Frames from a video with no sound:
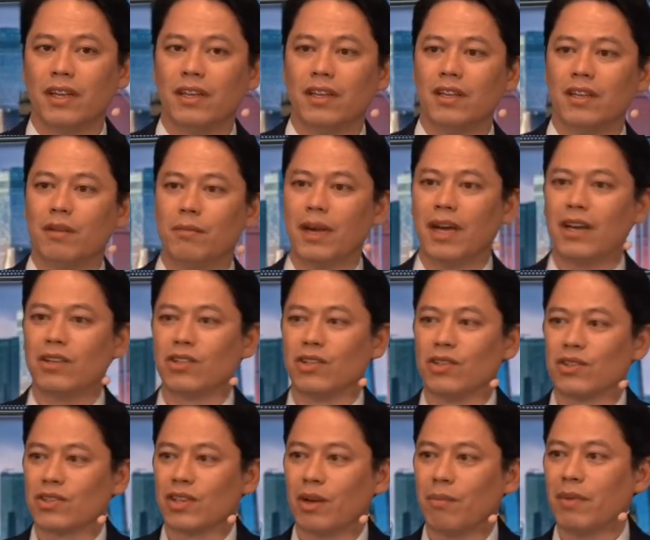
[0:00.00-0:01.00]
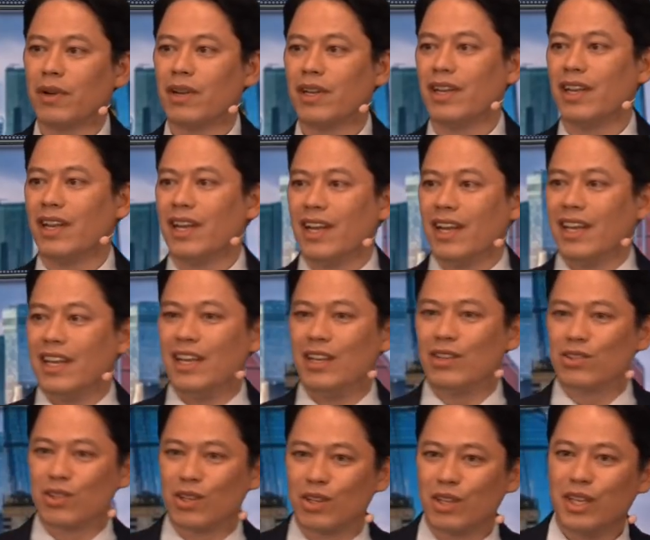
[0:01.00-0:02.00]
You imagine somebody,
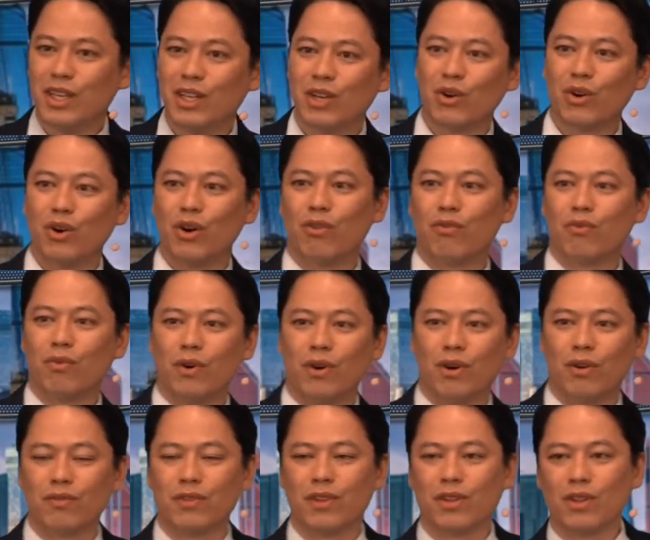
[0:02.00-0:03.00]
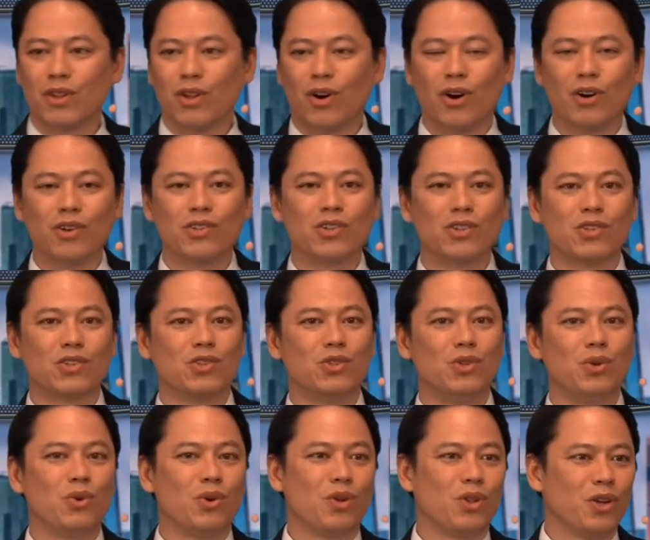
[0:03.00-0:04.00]
he's the leader of the largest
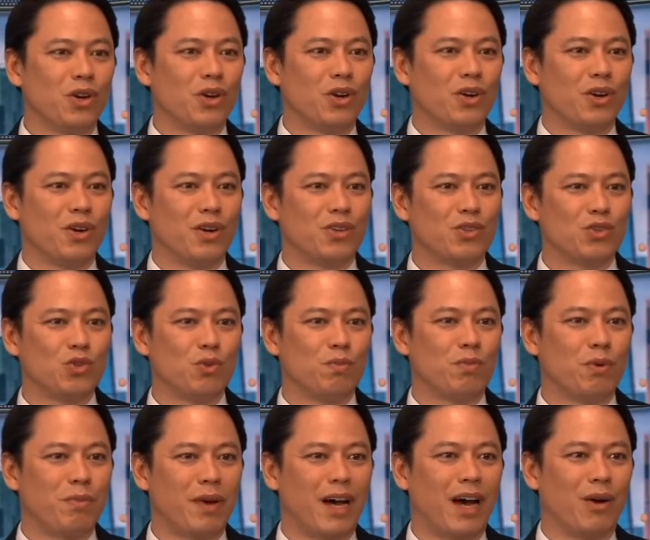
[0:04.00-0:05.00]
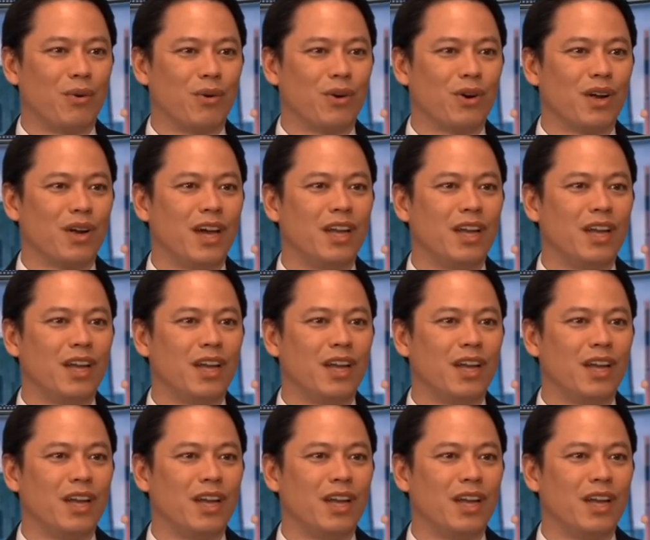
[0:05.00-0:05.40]
nuclear superpower,